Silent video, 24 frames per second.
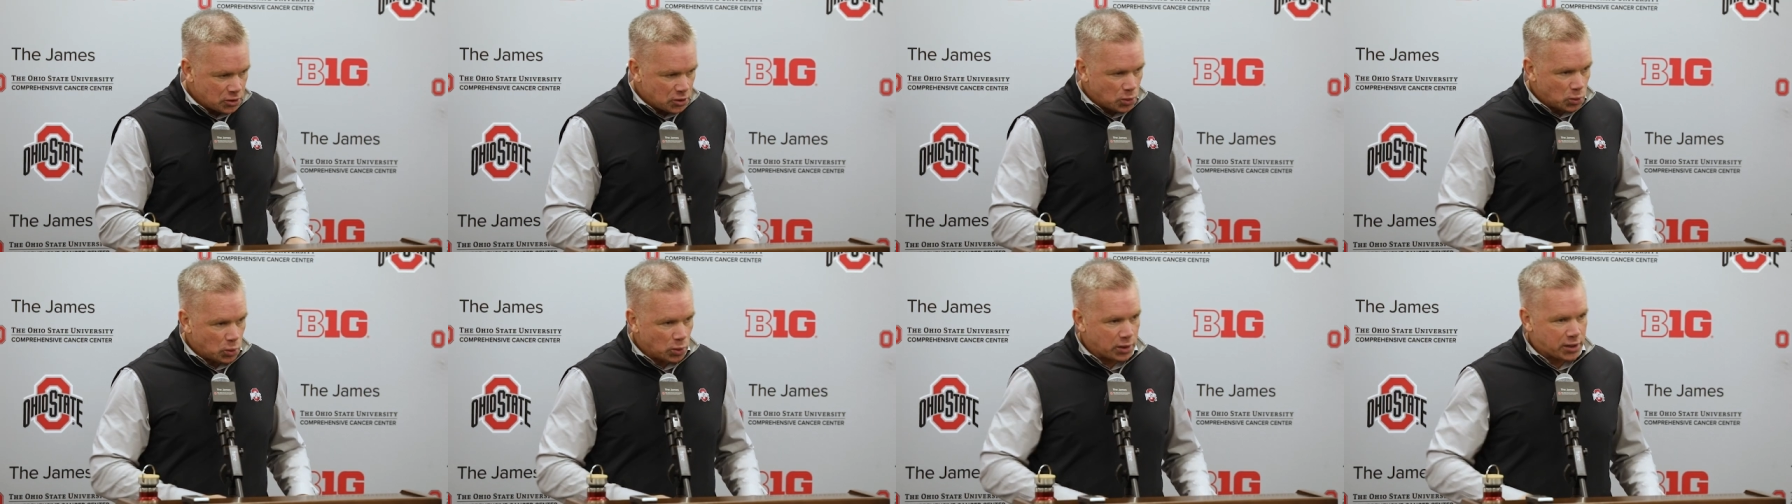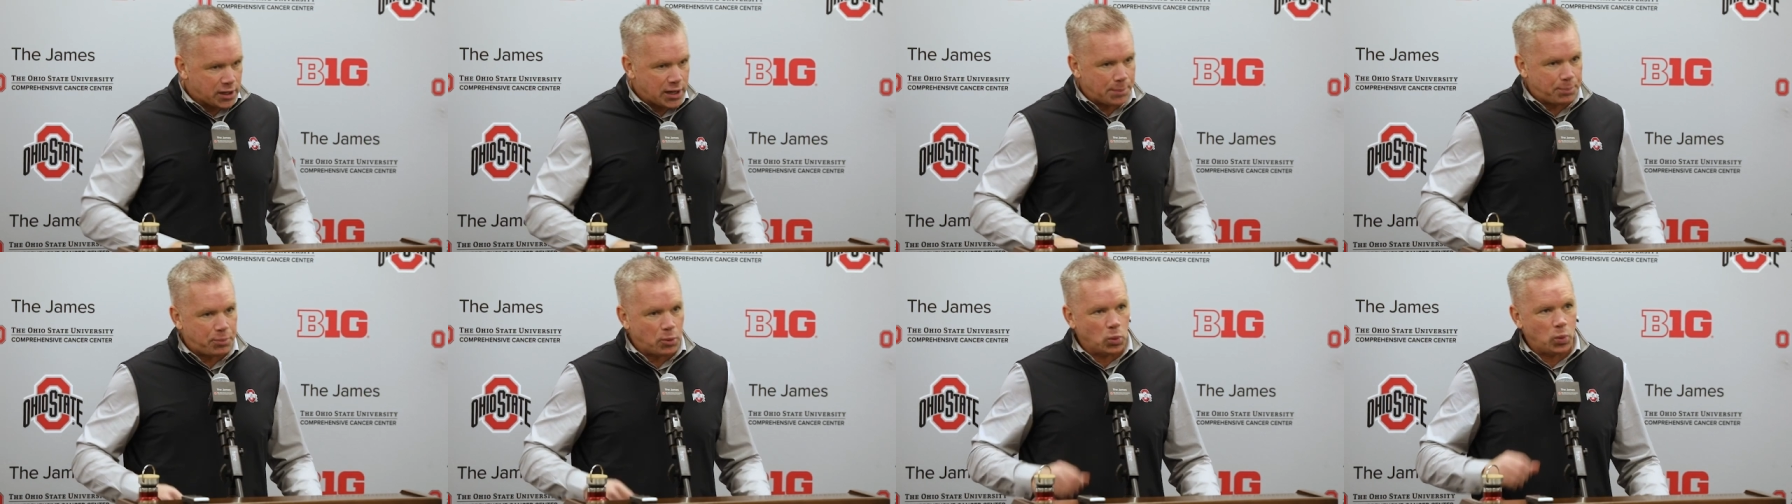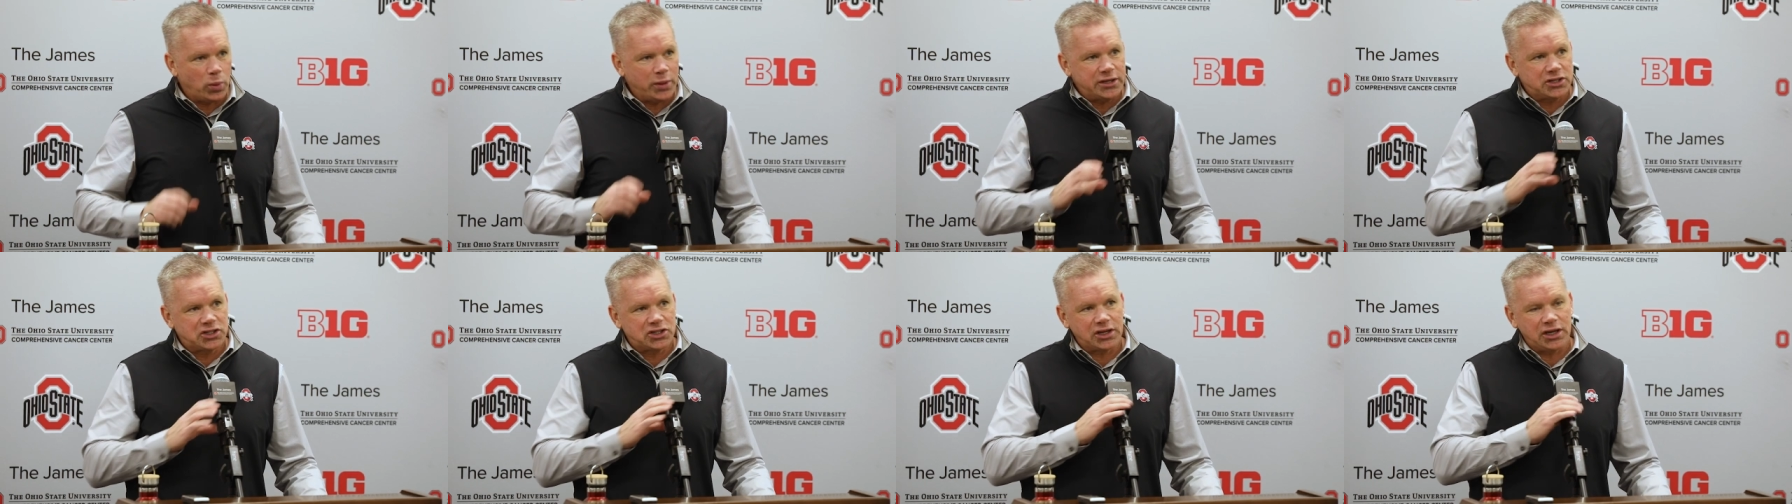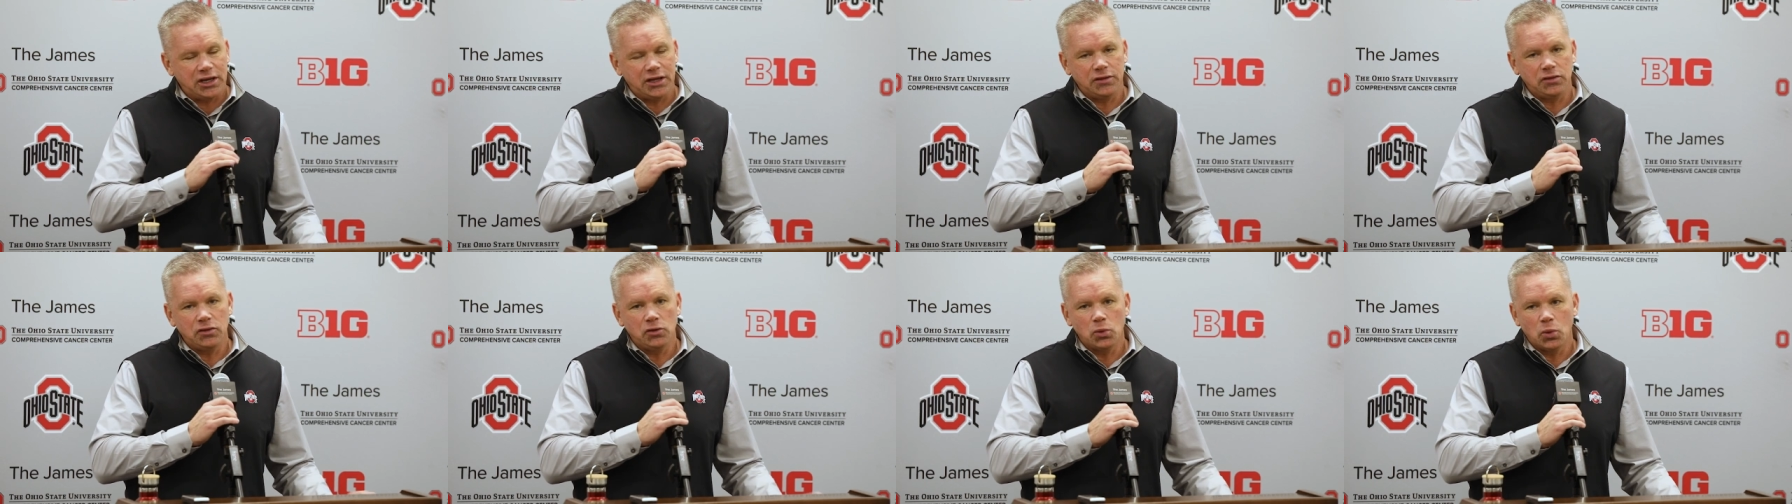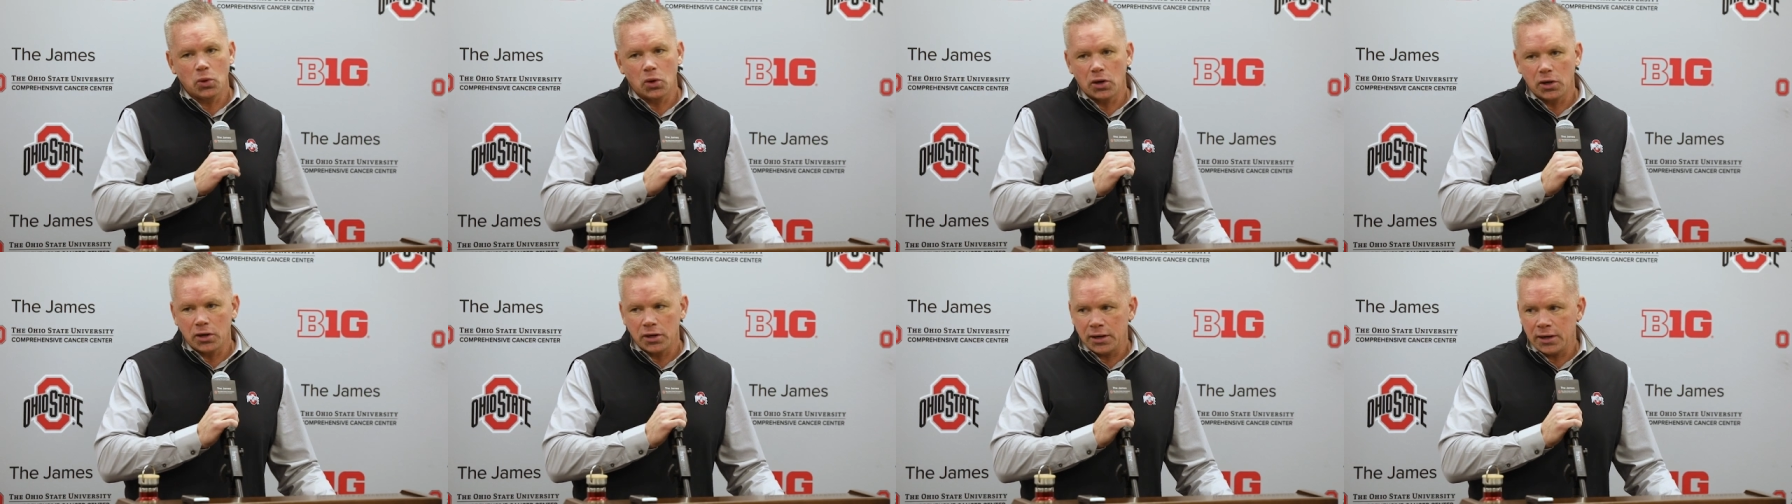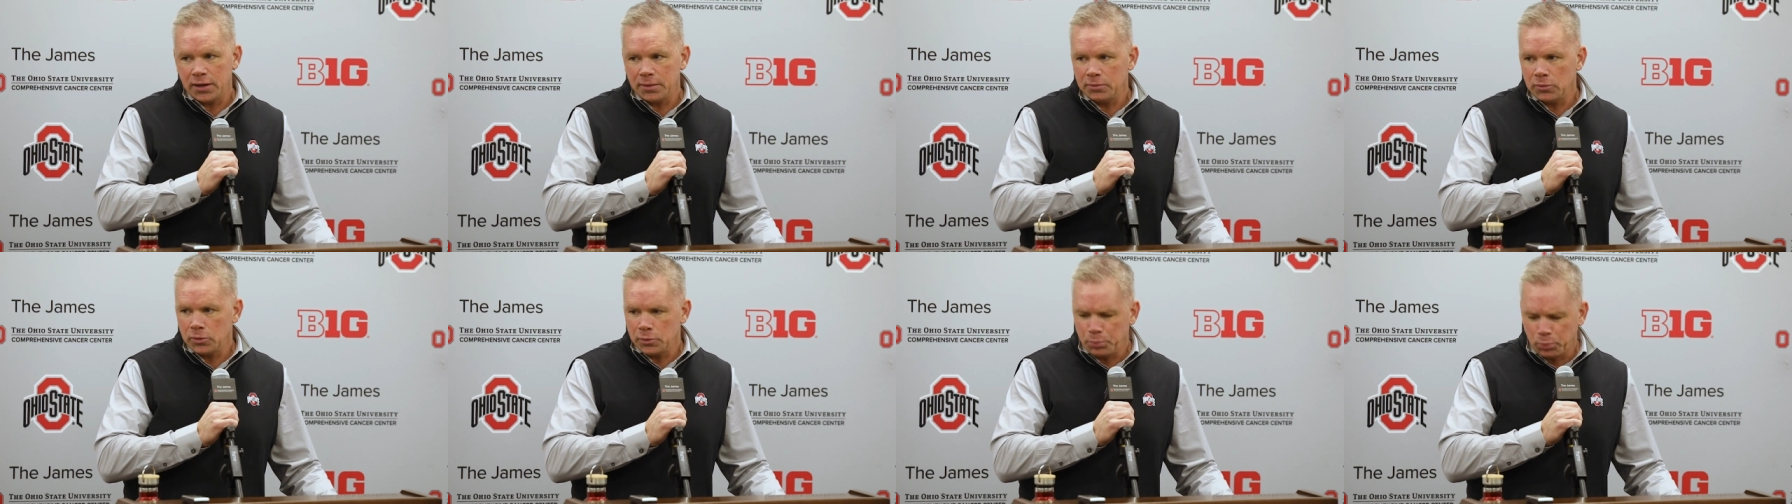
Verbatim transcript: We're a couple weeks into our uh,